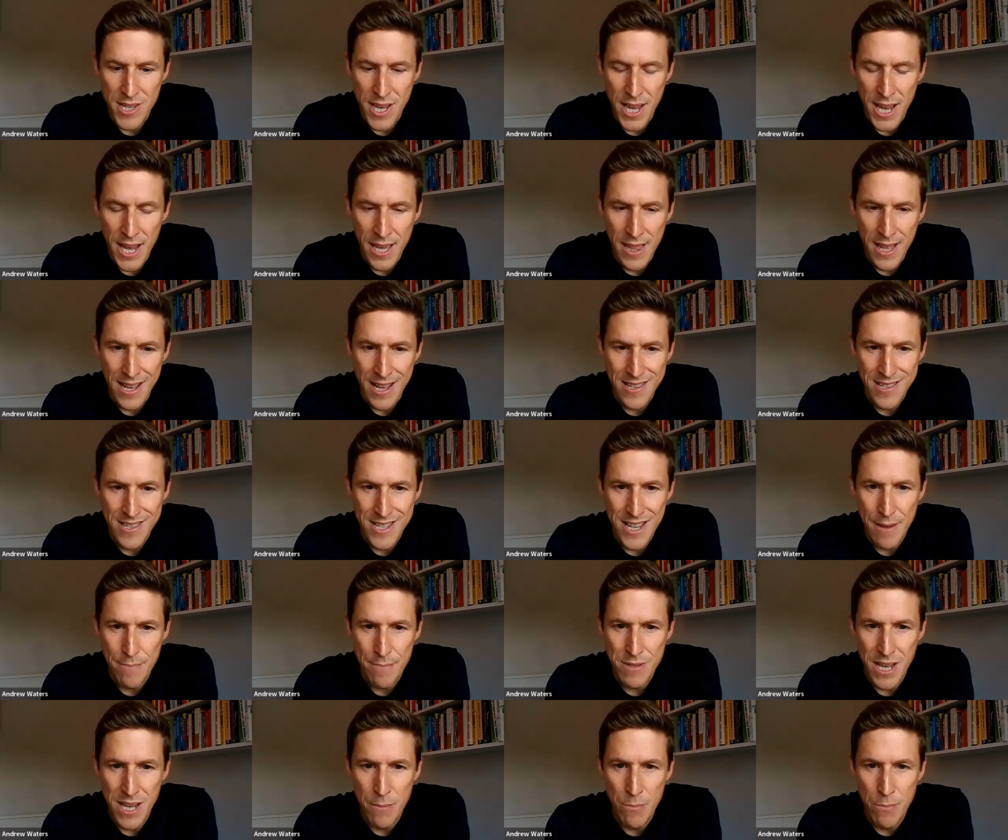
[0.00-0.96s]
I'd say that
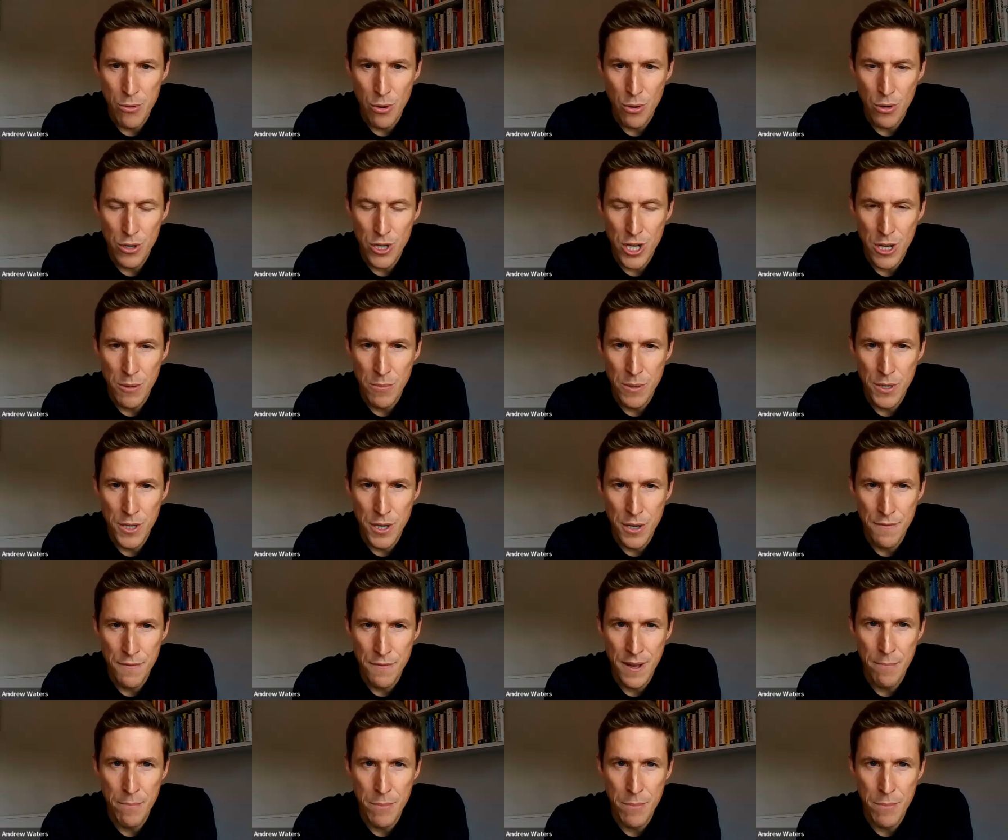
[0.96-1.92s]
September, October,
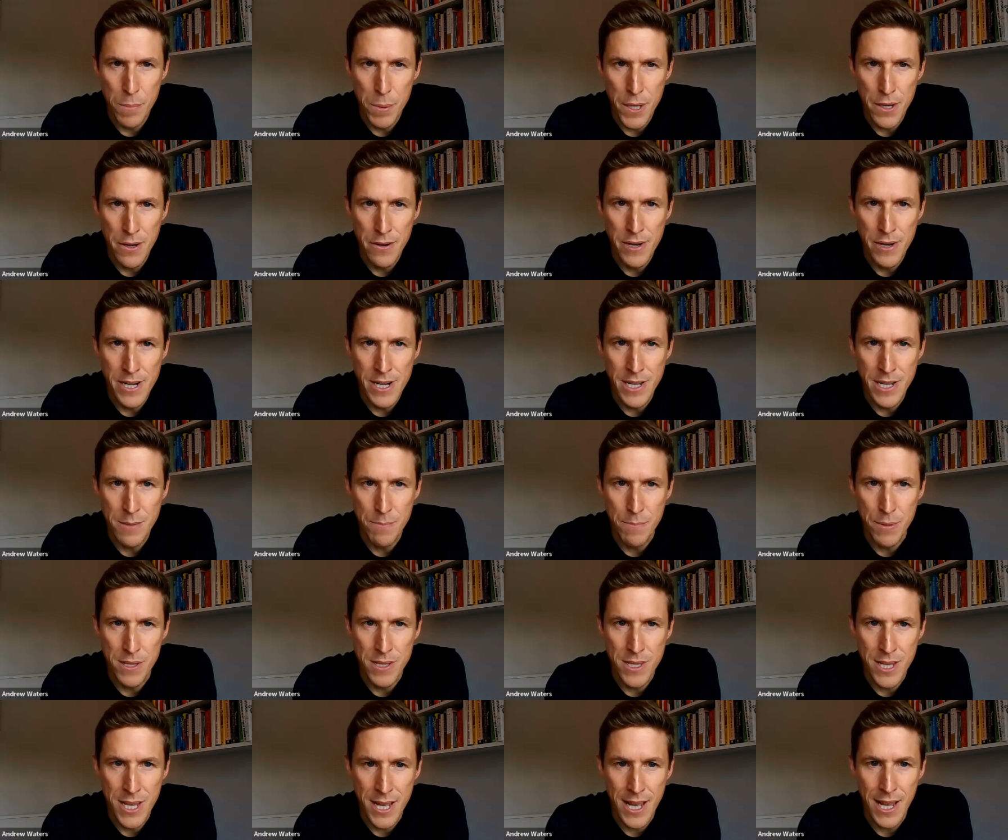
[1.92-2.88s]
November period
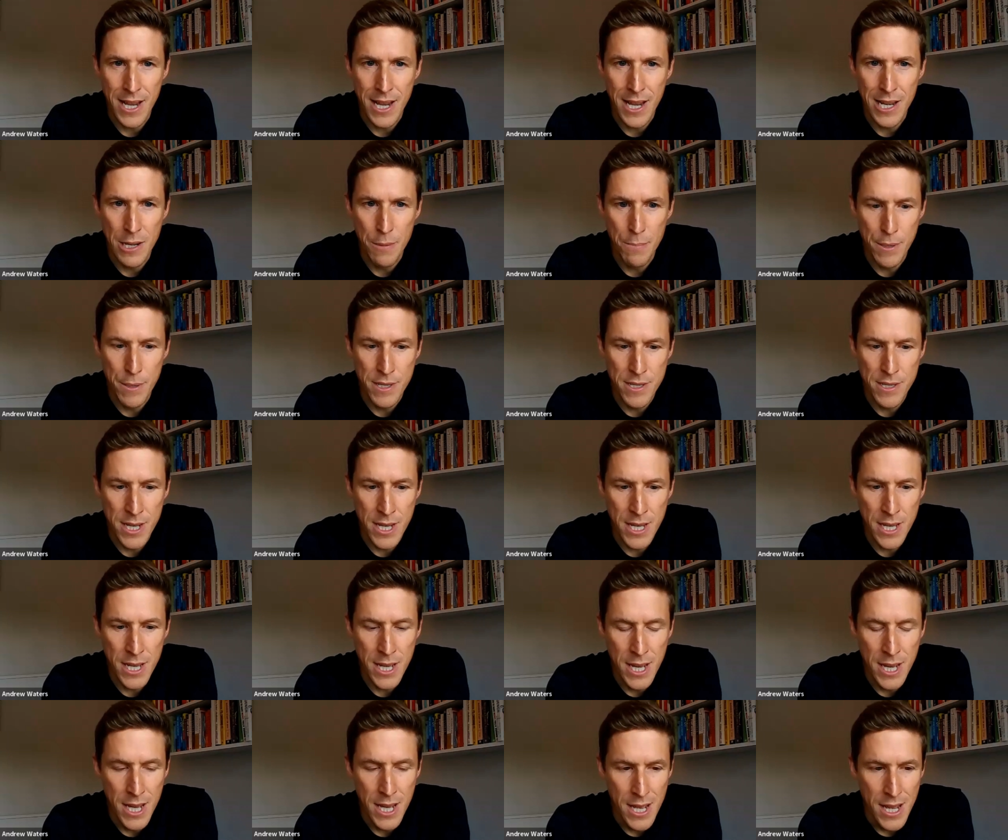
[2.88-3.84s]
is particularly
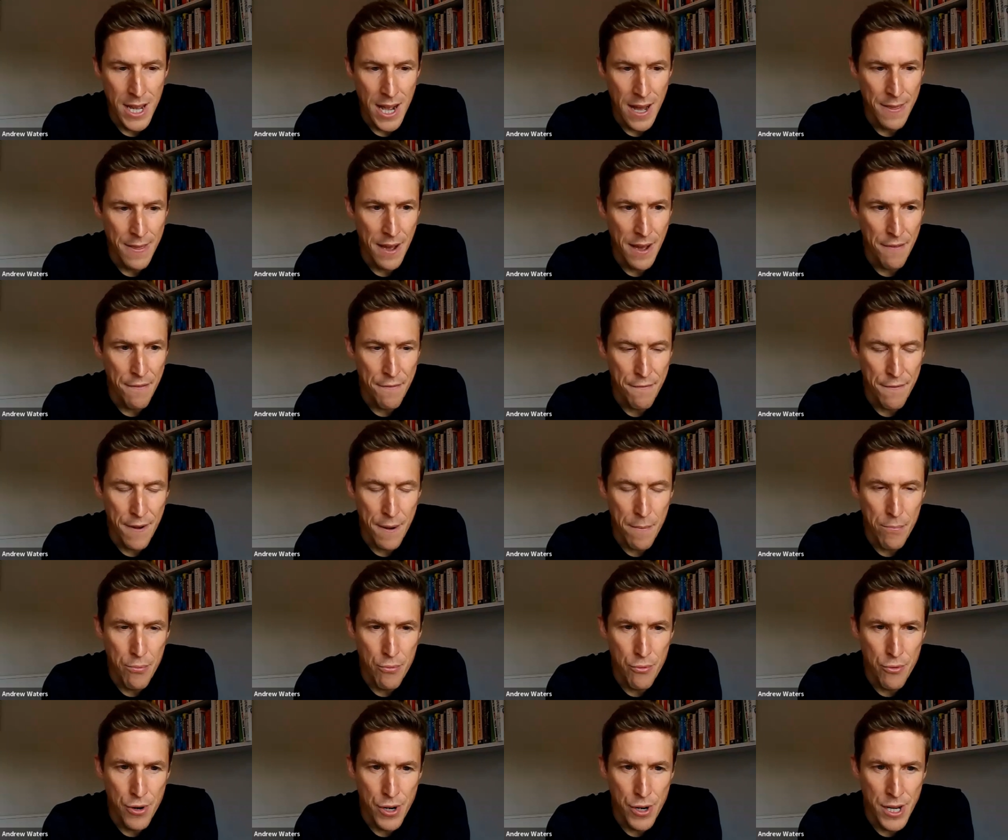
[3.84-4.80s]
busy. And that
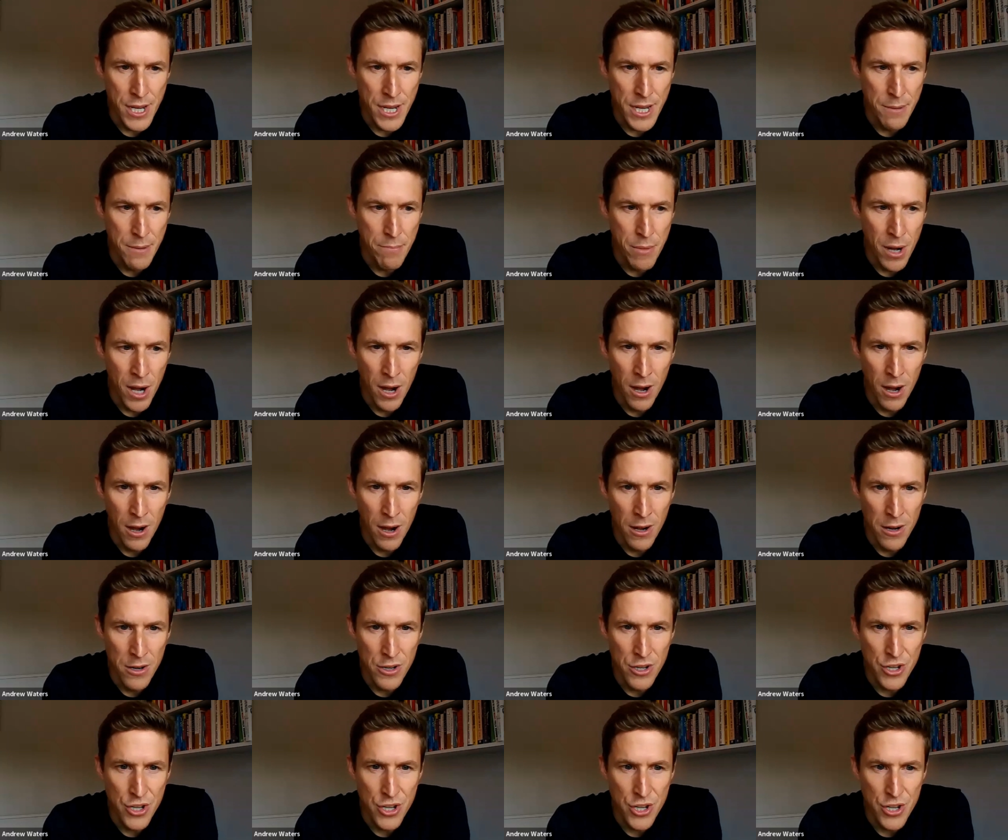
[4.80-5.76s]
February,
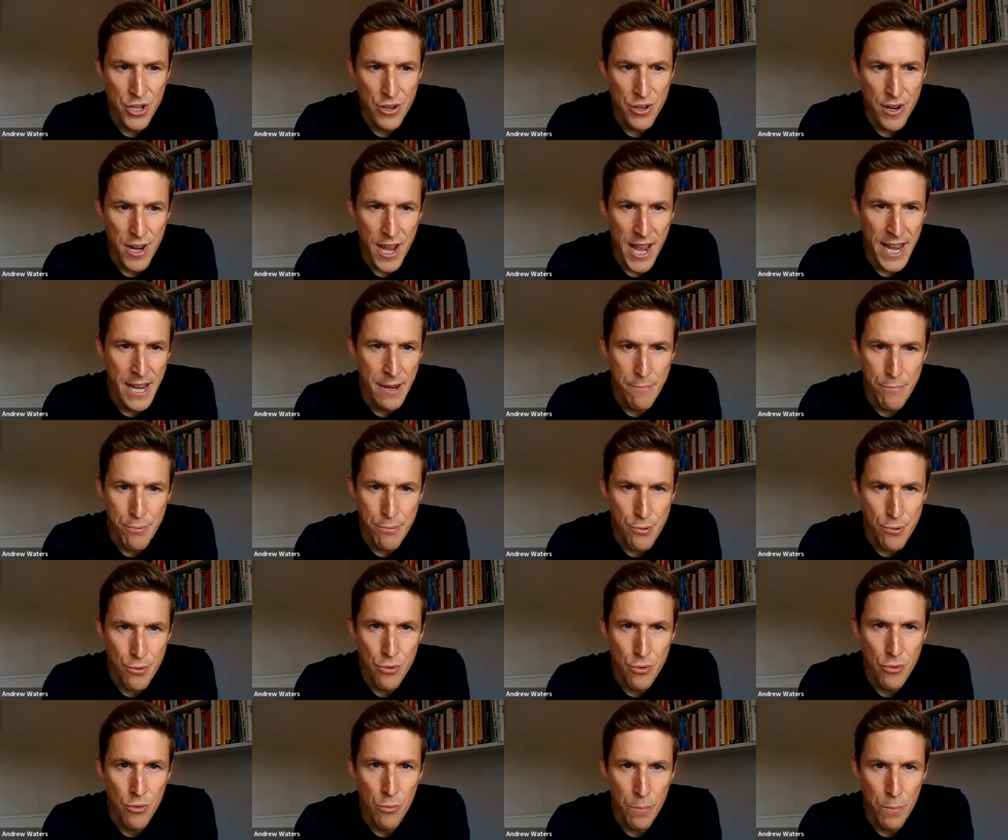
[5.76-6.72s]
March,
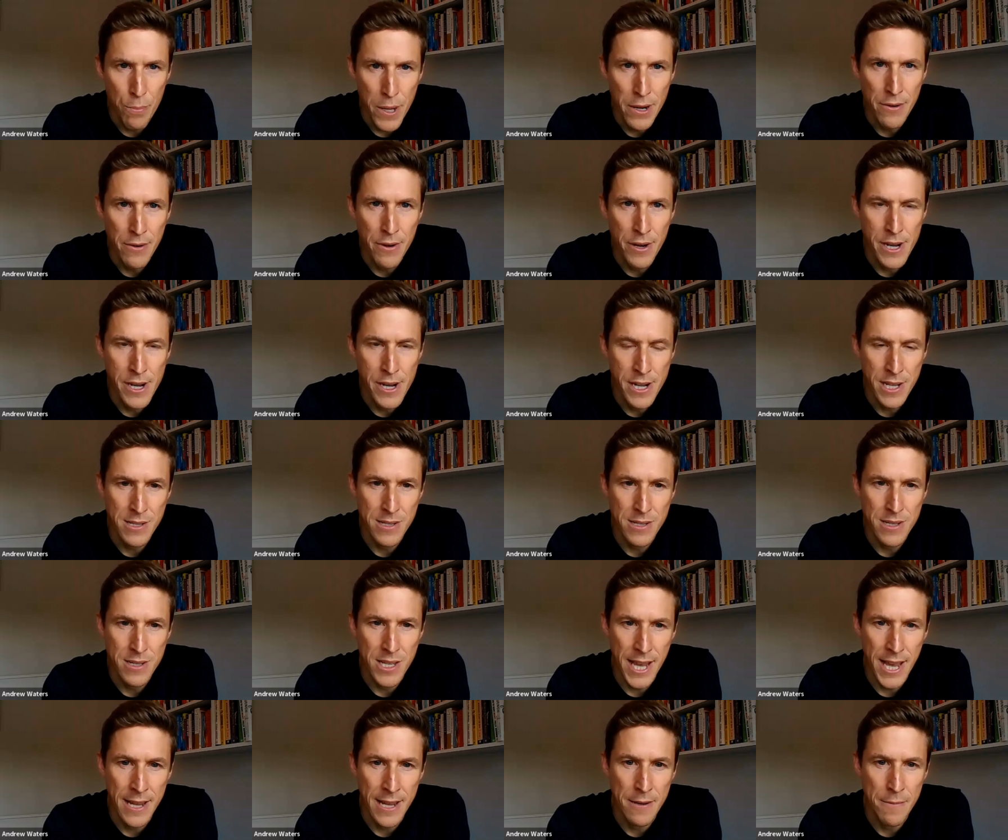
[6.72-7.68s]
April period
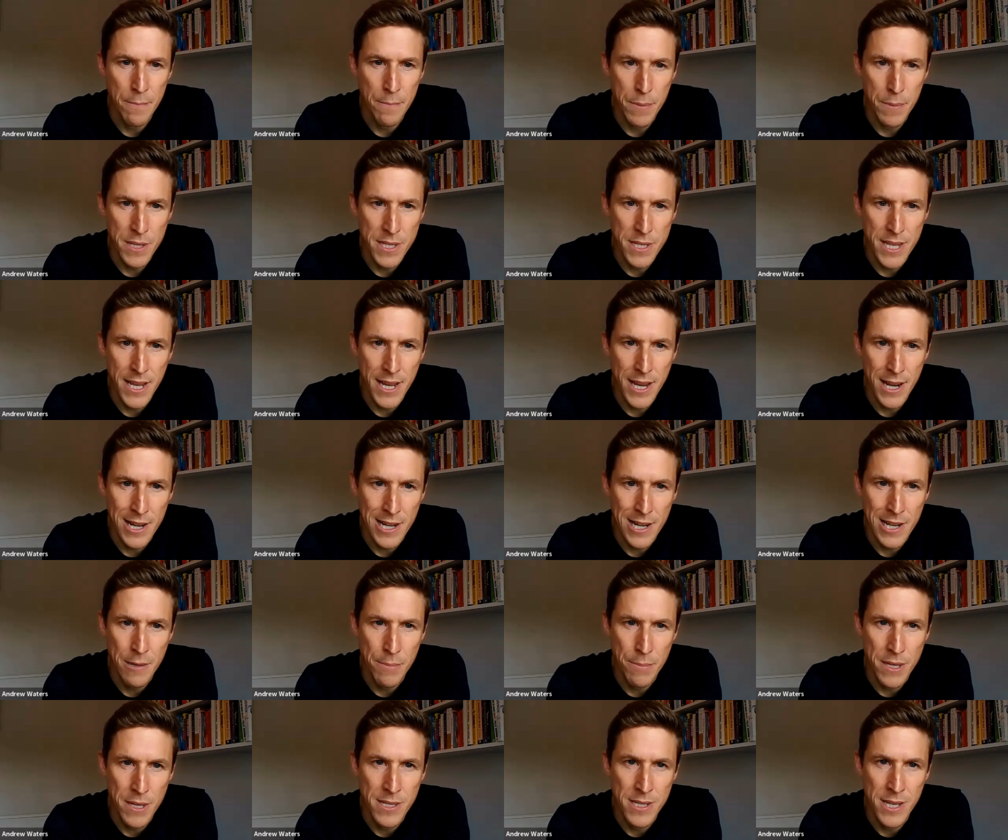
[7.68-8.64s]
is, again,
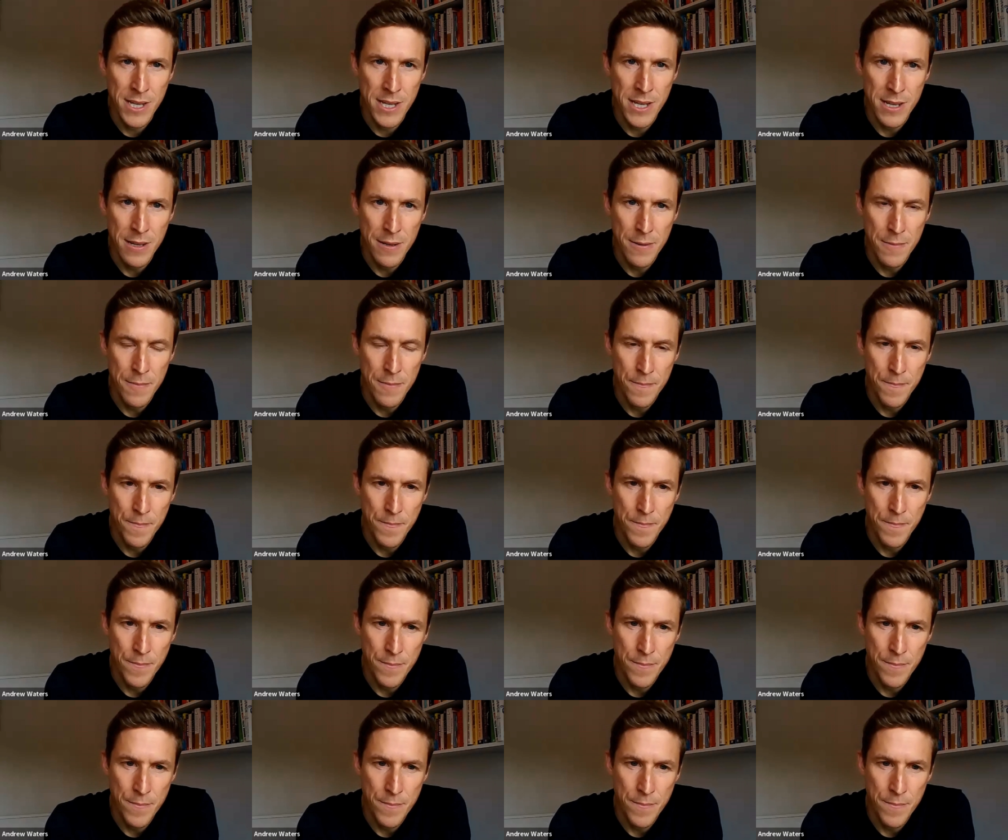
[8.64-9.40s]
particularly busy.